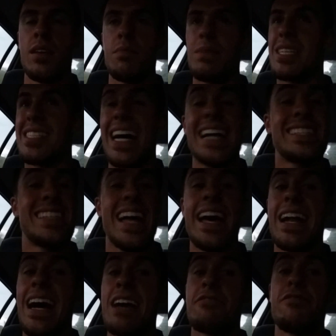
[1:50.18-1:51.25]
besides
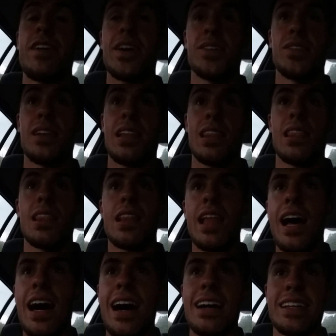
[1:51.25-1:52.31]
that, I failed a
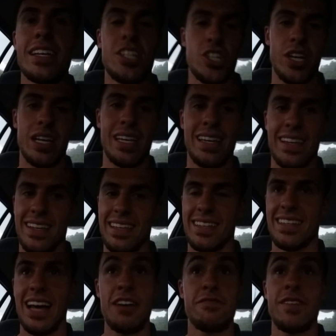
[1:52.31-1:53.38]
lot hitchhiking.
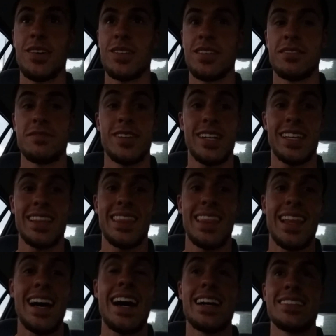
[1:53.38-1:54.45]
I failed a fucking
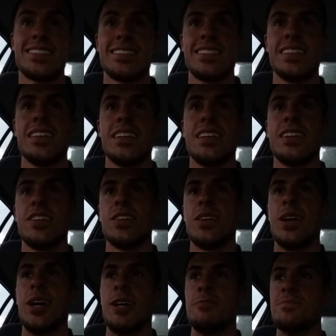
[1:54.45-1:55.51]
lot.
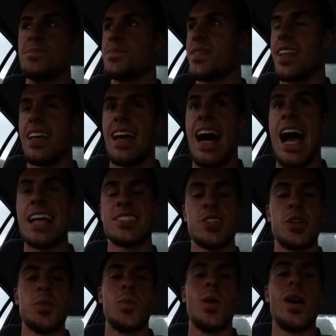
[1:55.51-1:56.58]
I
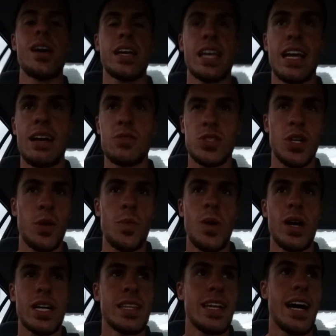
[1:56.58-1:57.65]
started walking
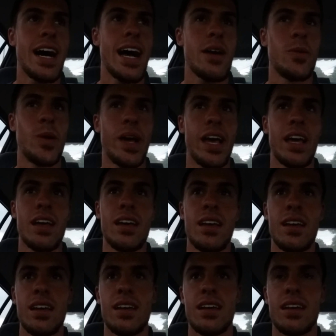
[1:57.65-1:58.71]
the highway,
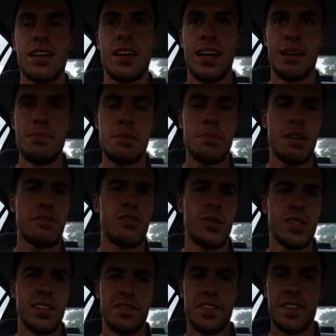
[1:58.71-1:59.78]
maybe my
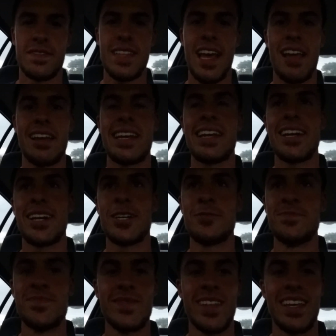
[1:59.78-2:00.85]
4th or 5th day here,
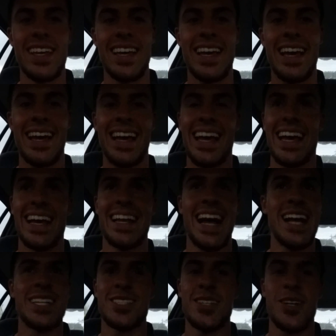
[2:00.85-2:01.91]
and
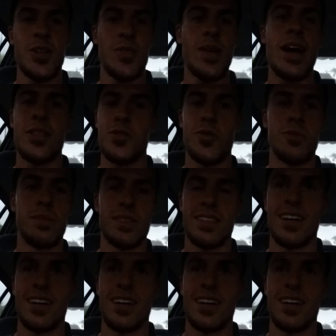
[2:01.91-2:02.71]
I threw up a